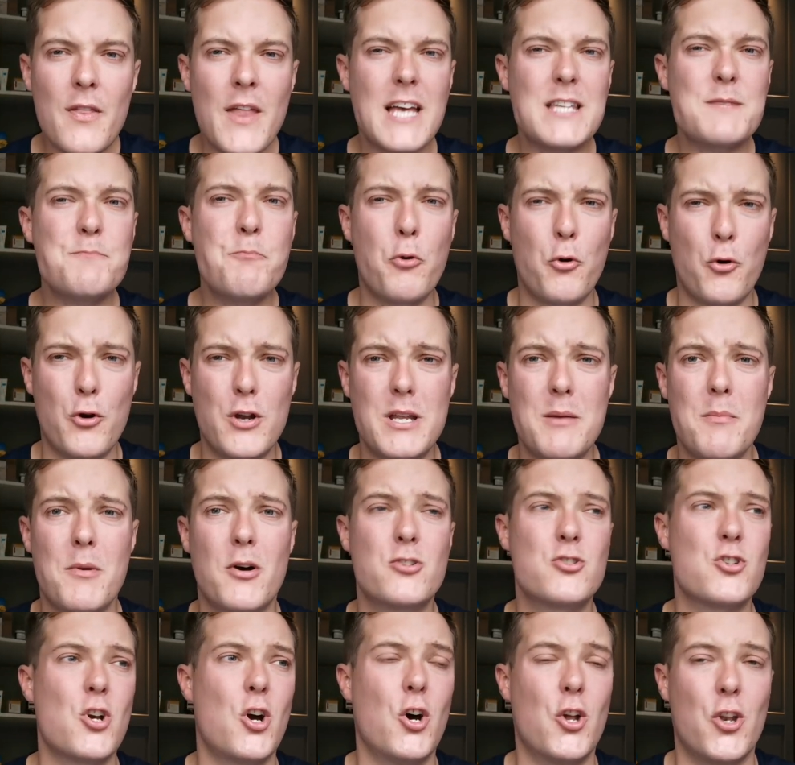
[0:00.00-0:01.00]
That's pretty
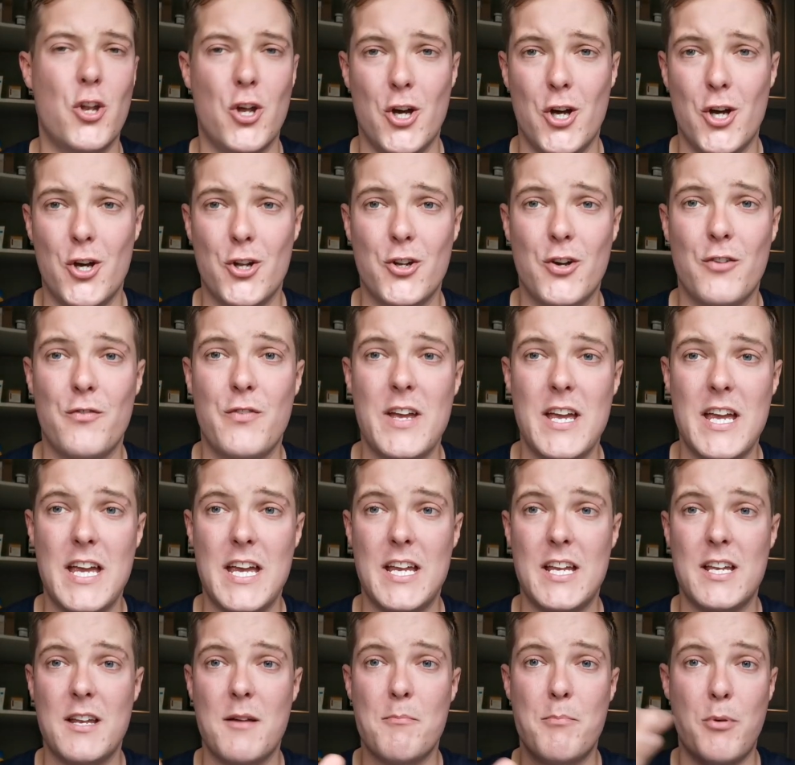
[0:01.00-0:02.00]
much unheard of
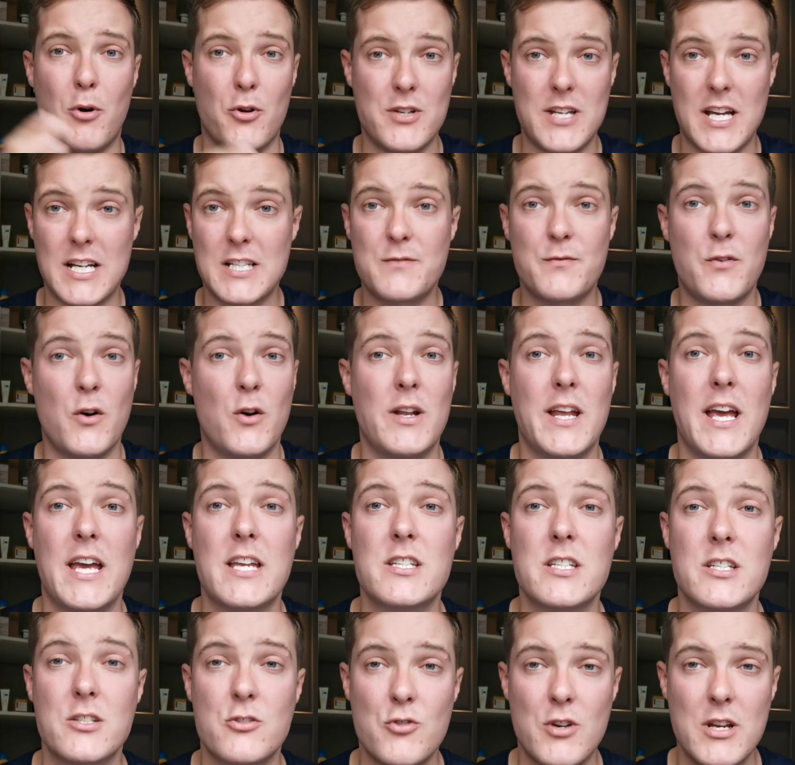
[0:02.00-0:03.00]
in body
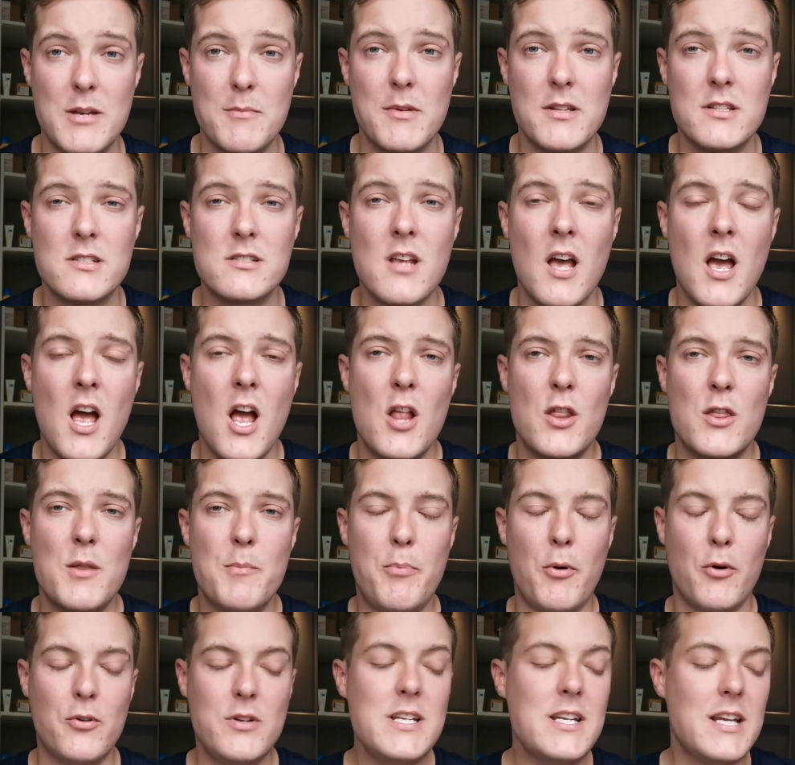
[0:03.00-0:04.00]
exfoliating treatments.
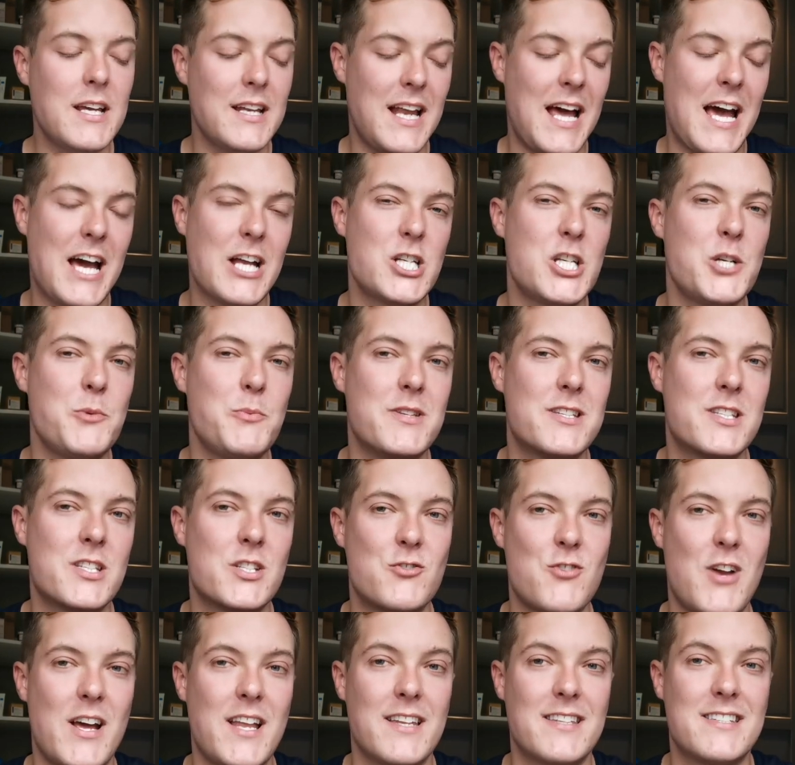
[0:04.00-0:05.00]
The body can actually
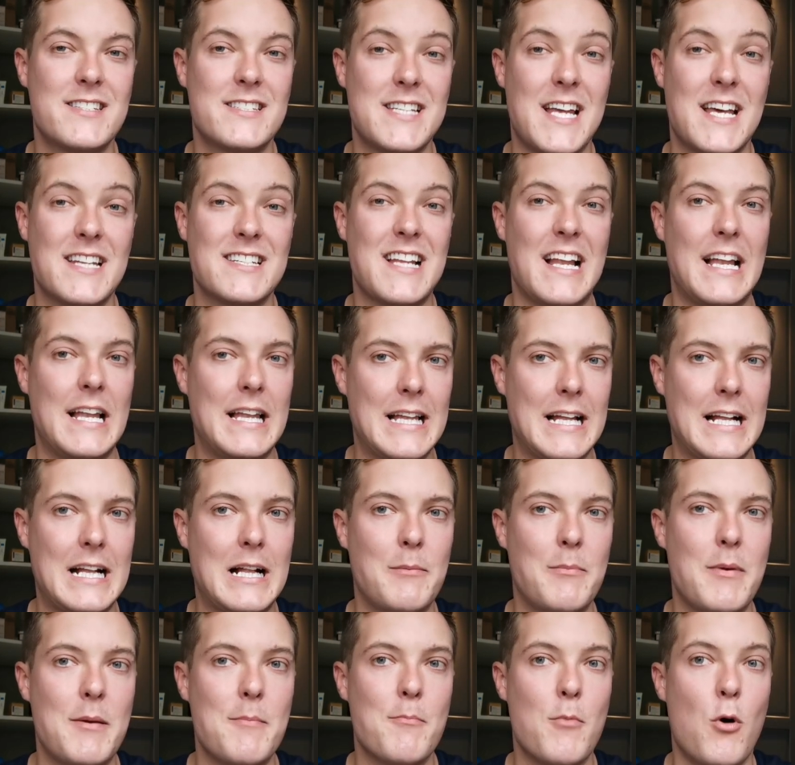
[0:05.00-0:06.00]
withstand a
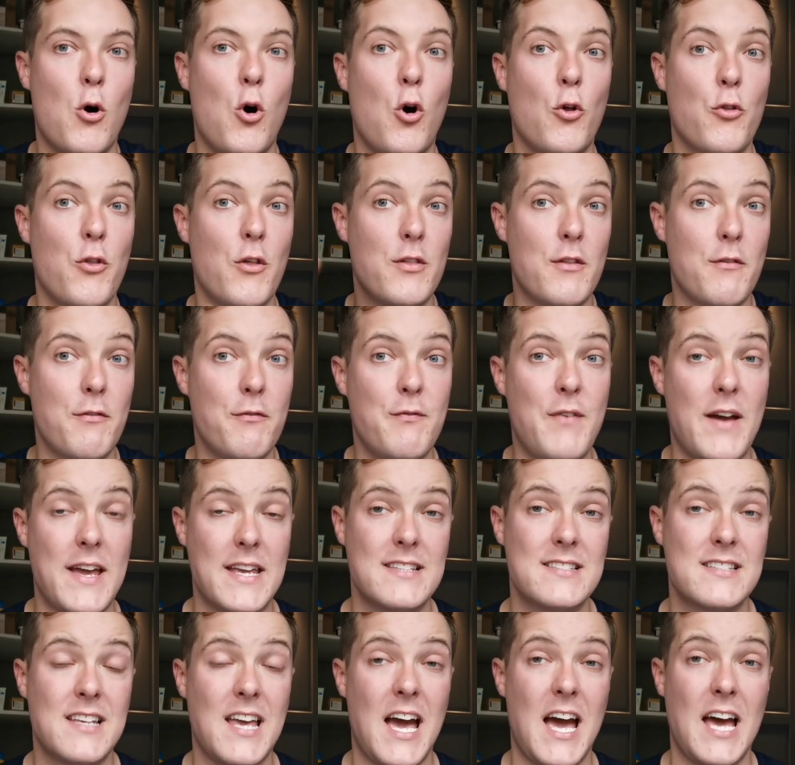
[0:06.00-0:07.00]
little bit more than the
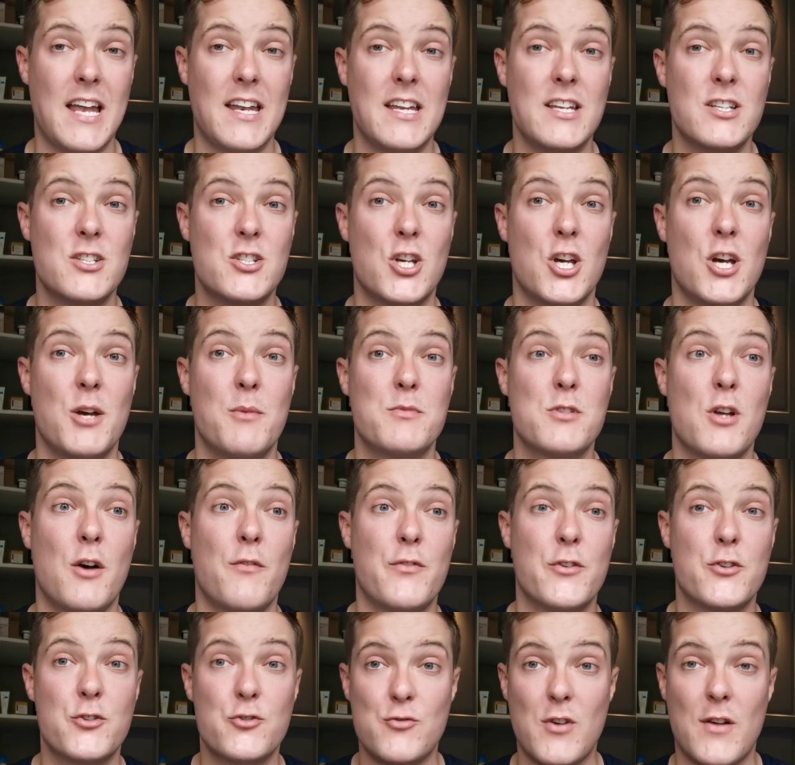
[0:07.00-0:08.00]
face can in terms
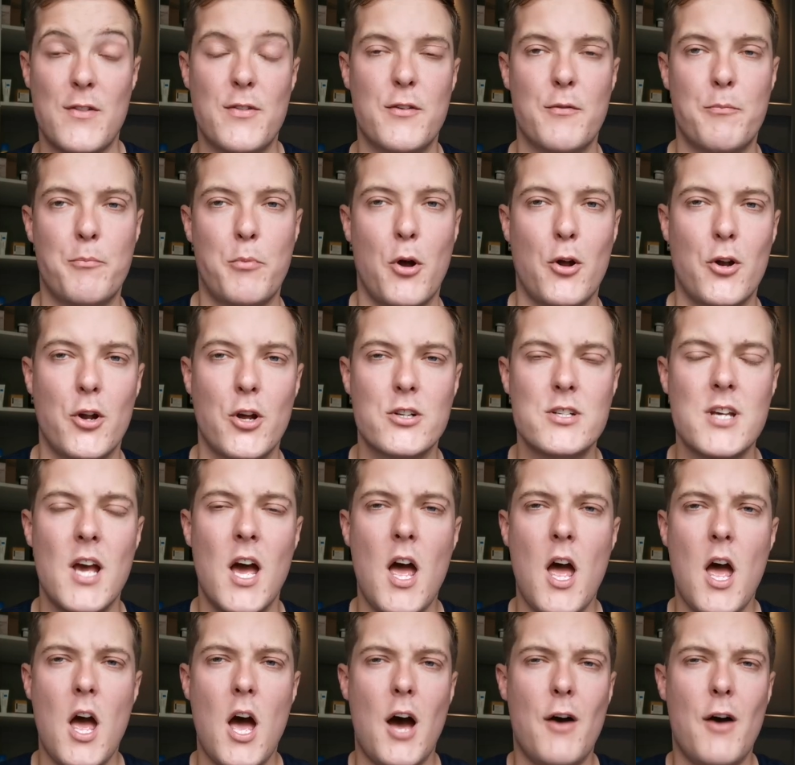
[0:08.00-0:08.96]
of the strength of product.